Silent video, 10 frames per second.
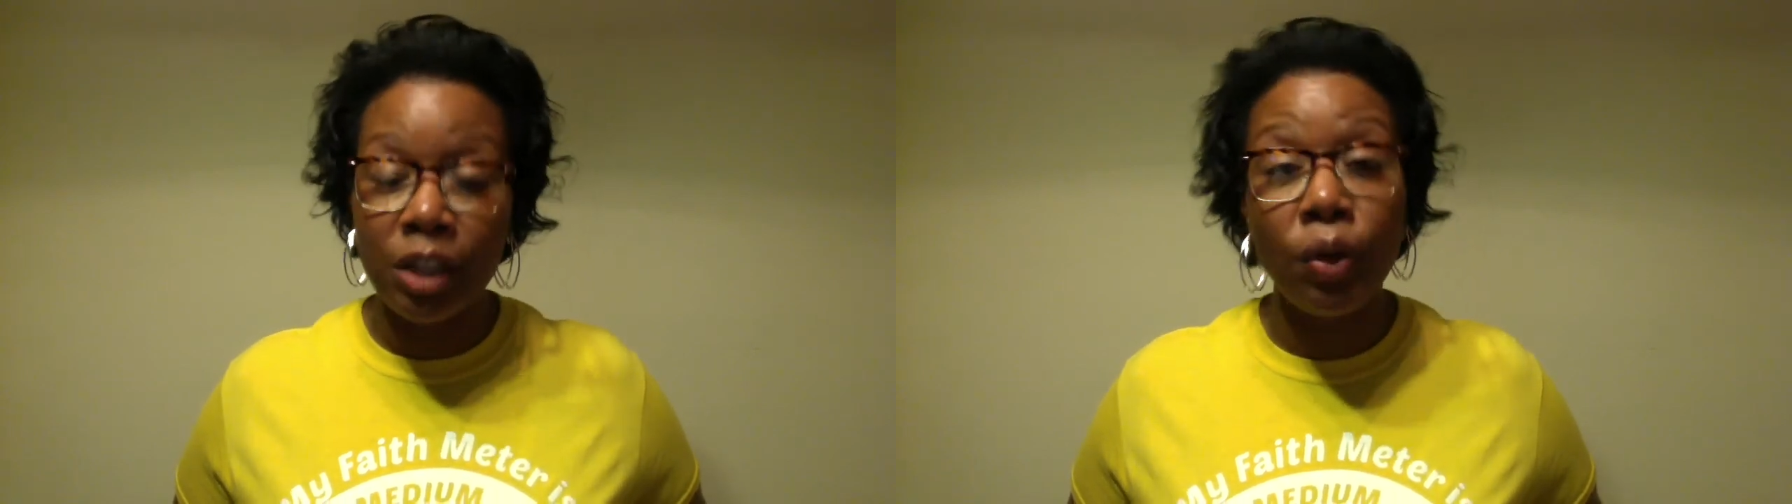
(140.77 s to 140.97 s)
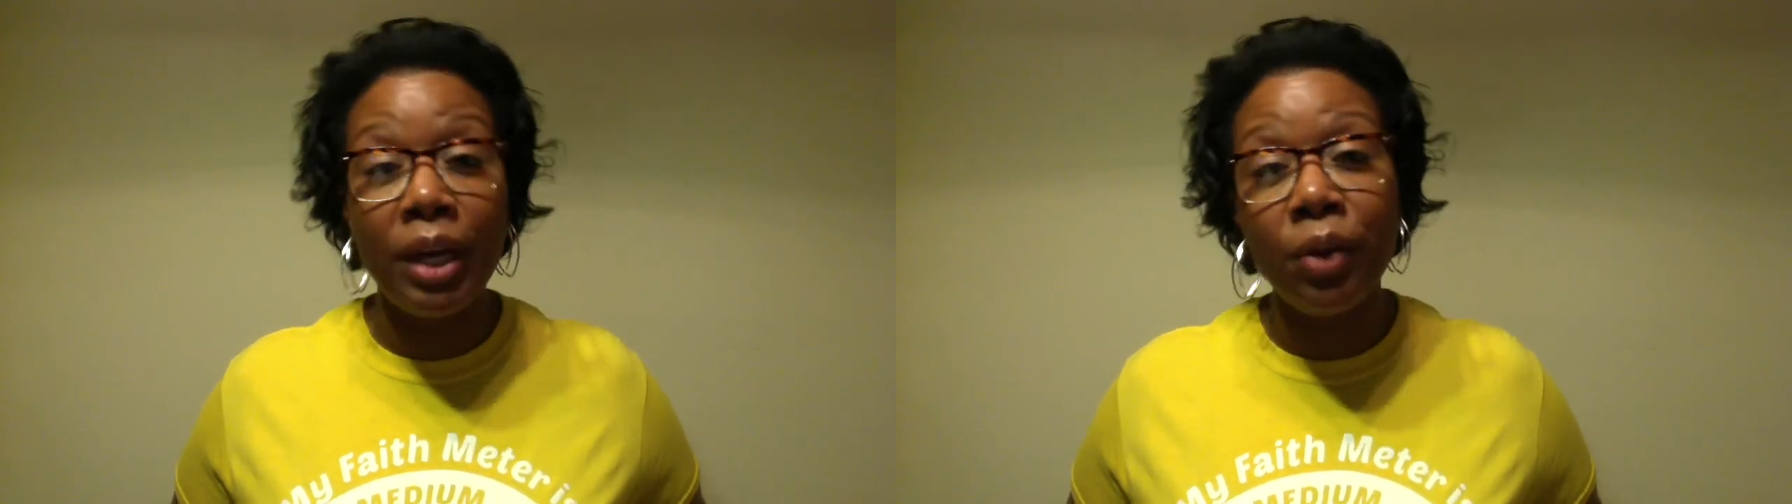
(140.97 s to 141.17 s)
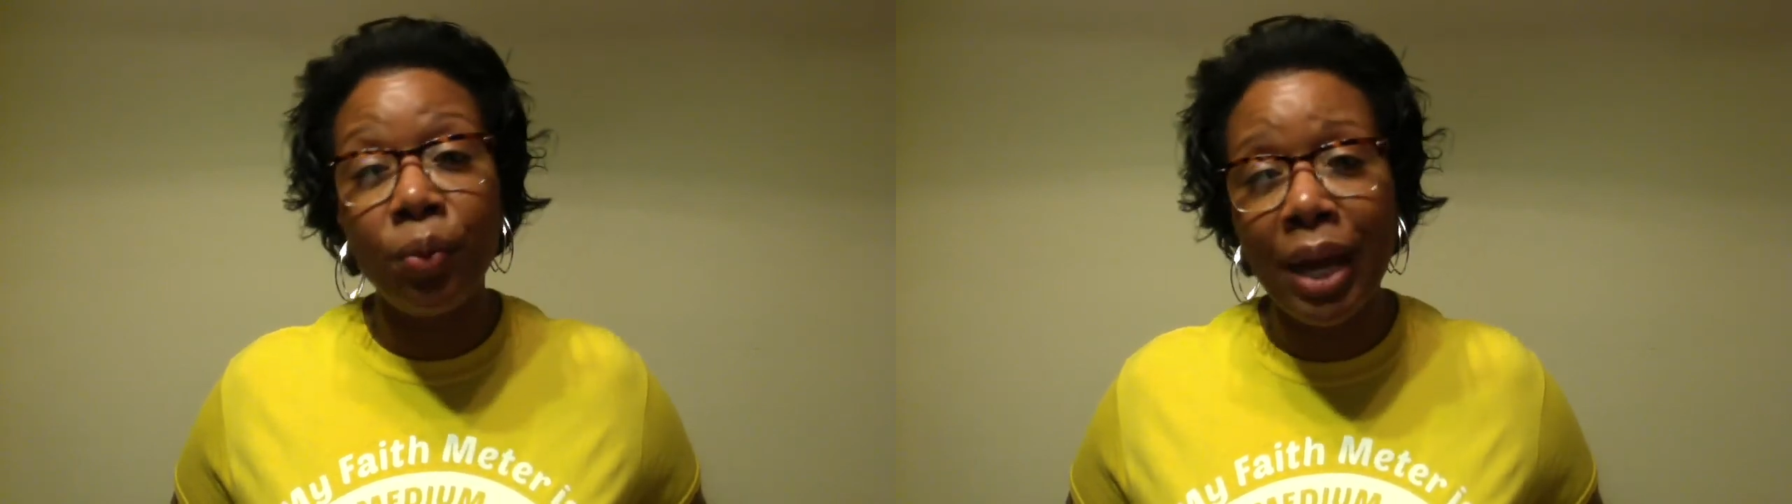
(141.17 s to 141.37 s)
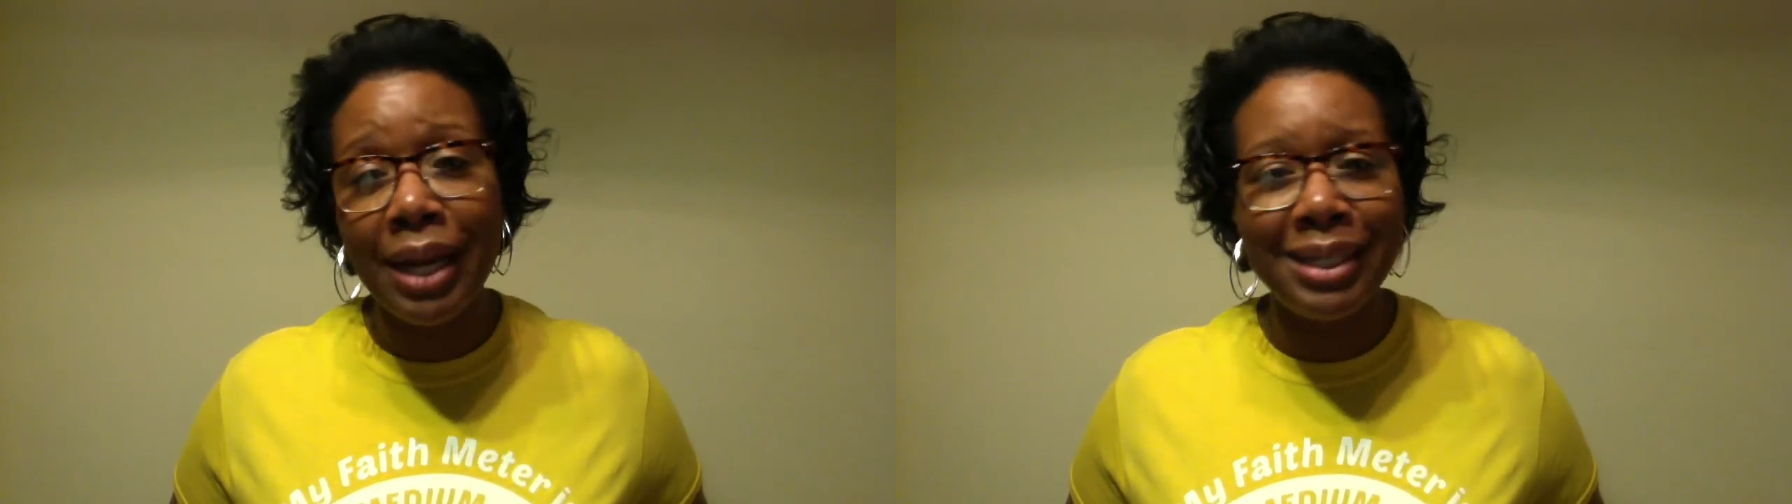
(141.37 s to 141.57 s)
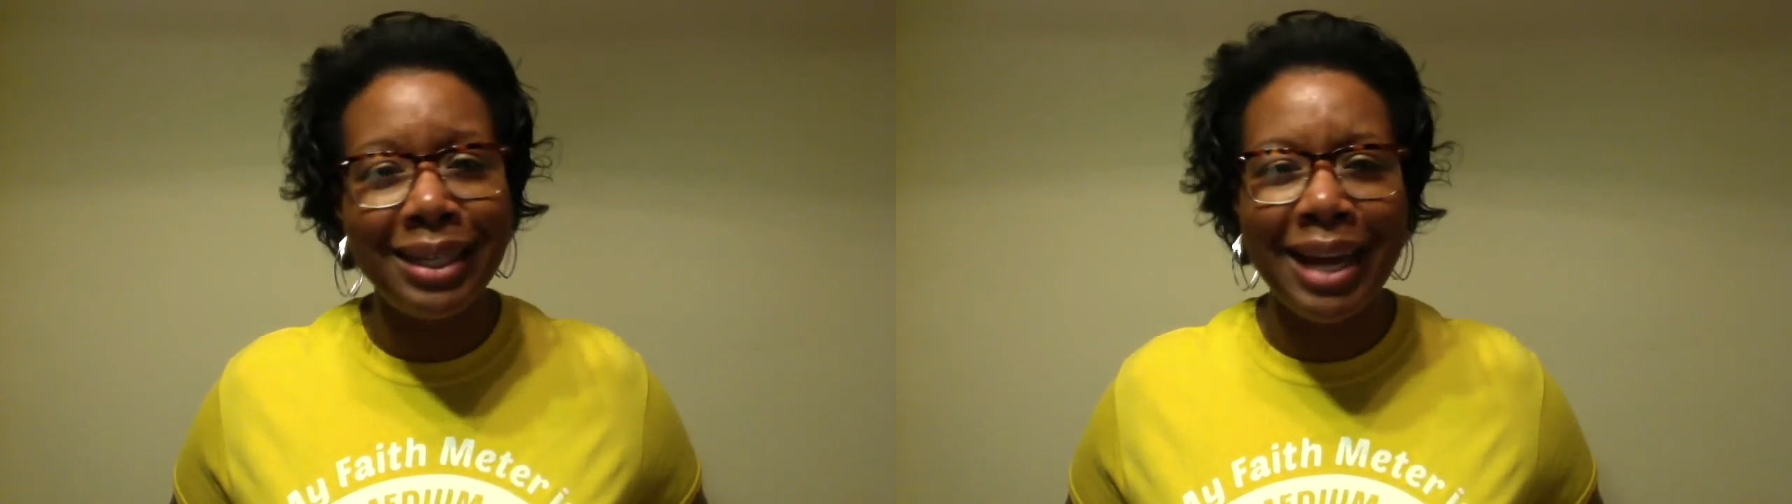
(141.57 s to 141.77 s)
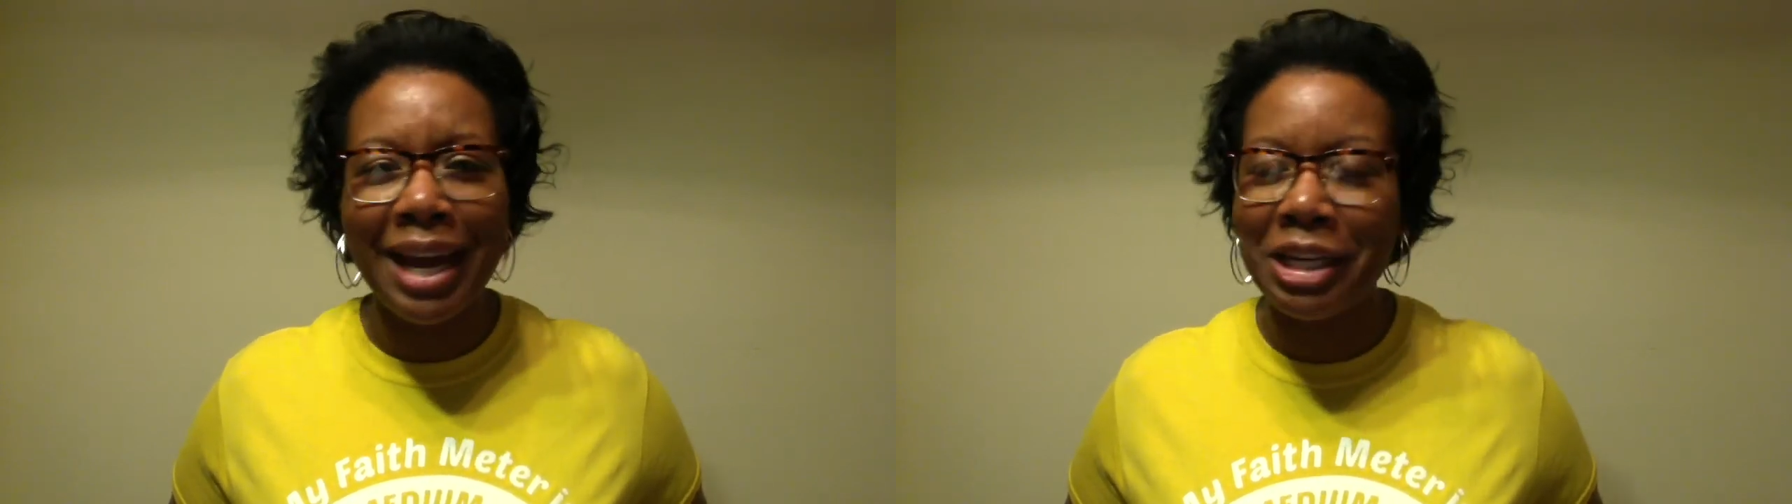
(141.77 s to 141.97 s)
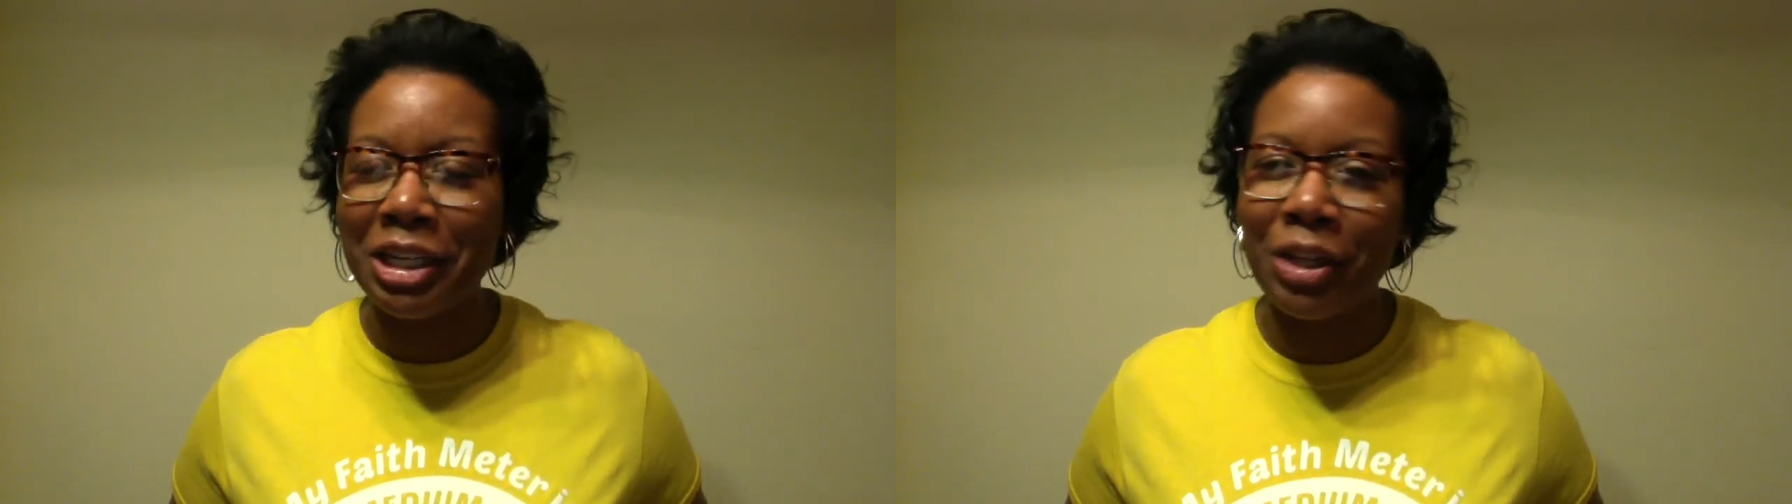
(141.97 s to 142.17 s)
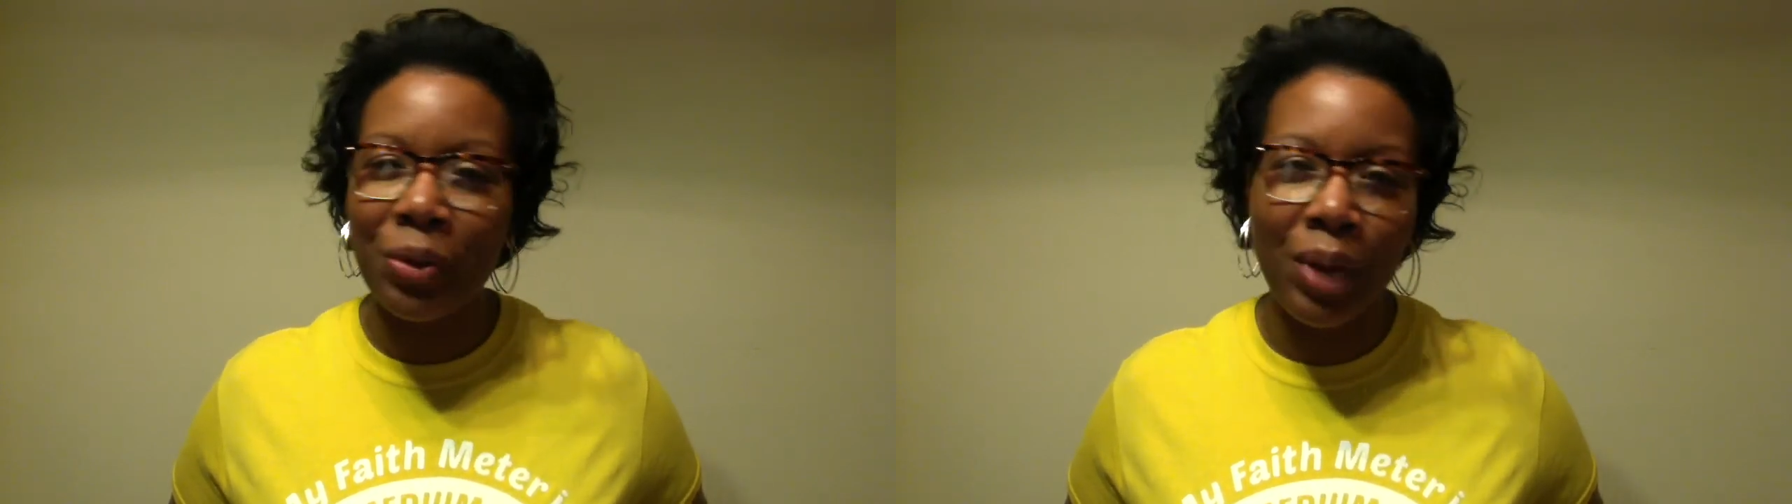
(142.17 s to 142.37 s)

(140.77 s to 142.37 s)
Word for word: So get ready to catch the